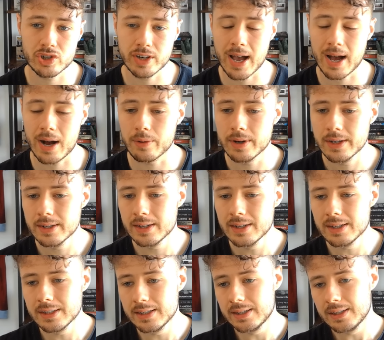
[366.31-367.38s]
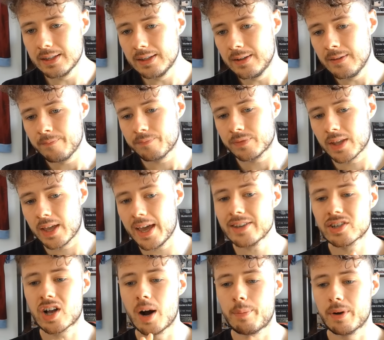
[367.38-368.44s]
Now,
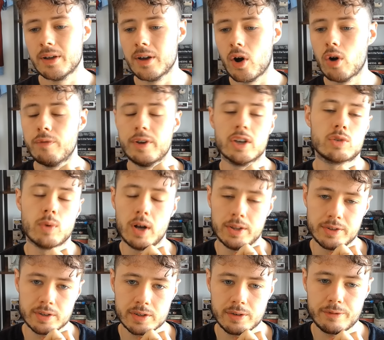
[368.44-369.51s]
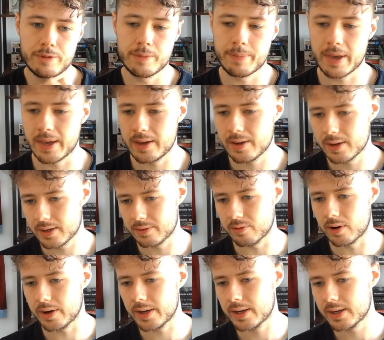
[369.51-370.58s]
here's a couple of obvious ones for me,
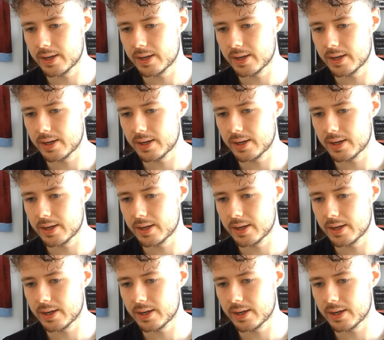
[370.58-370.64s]
right?